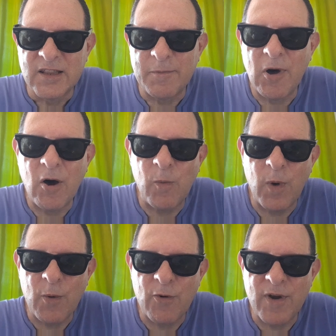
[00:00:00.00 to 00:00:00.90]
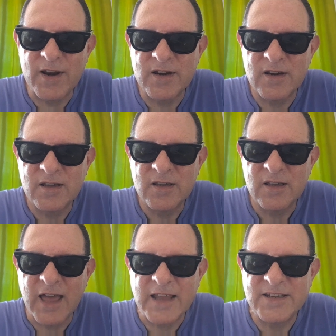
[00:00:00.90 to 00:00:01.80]
the part we were in
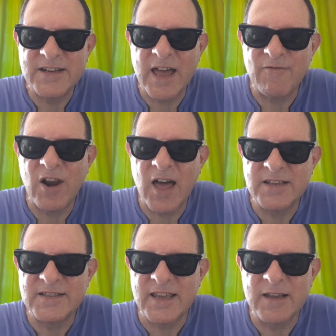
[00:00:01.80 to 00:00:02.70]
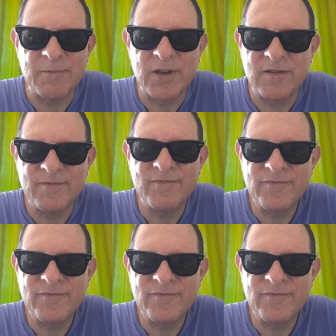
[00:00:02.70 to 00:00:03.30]
did have lighting, but